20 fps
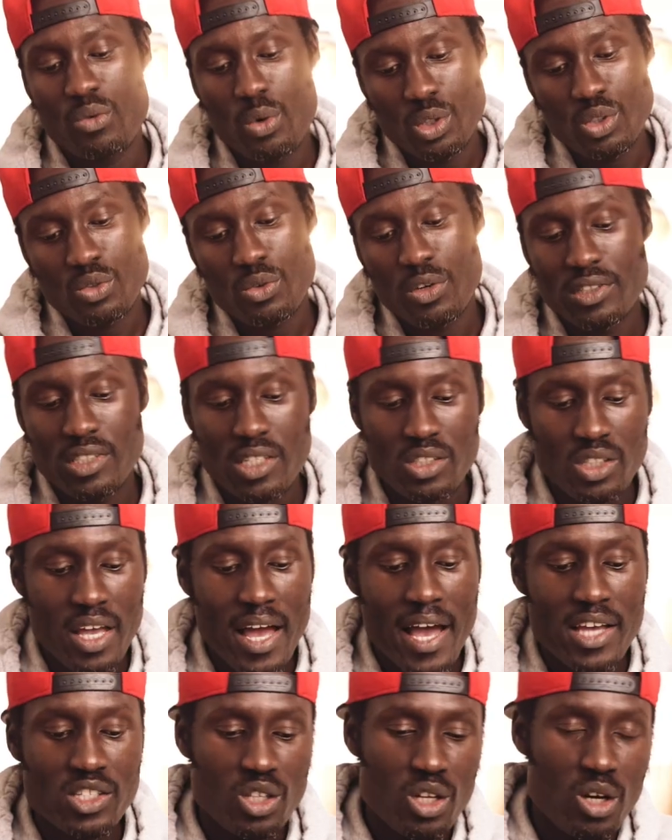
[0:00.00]
Rolls-Royce, as you
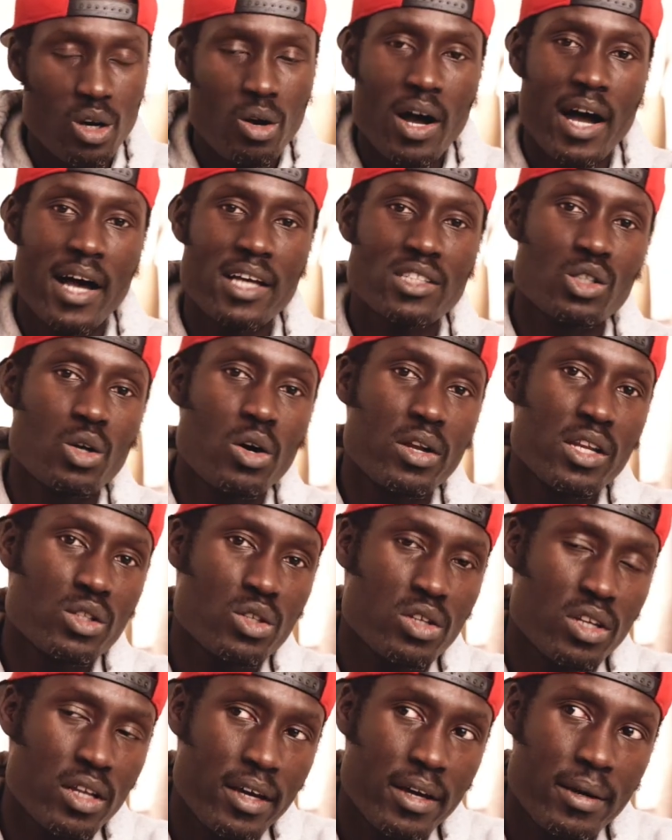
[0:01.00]
guys know, has gone
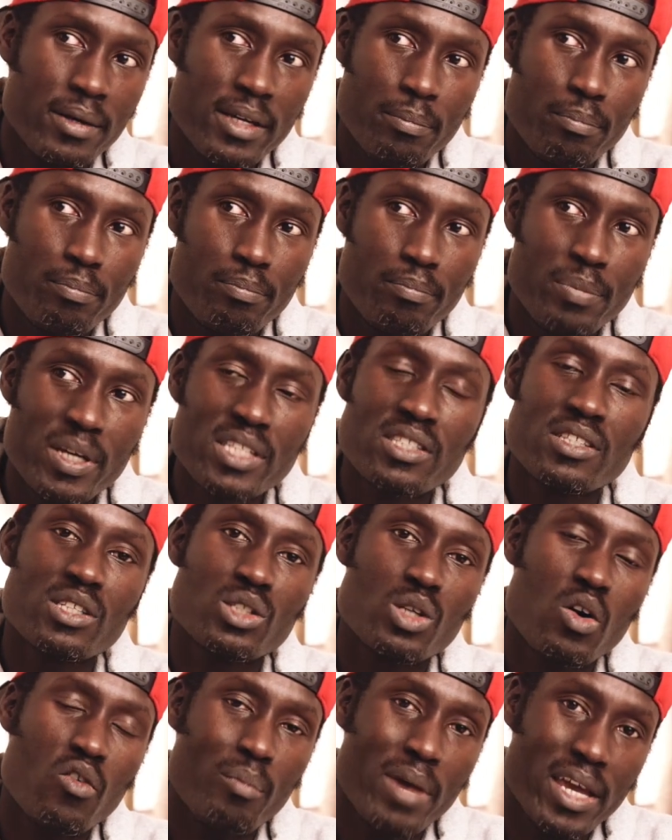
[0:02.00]
into the
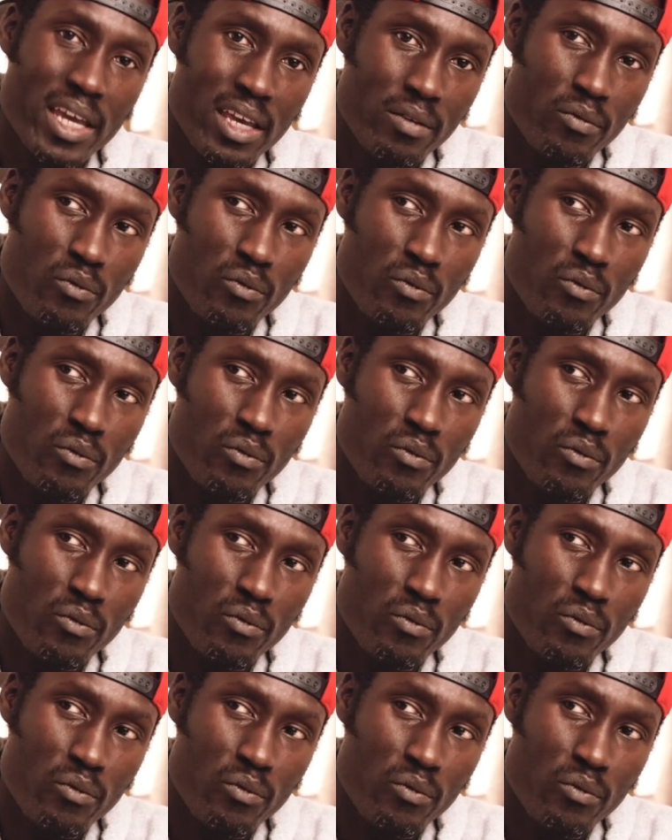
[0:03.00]
business of making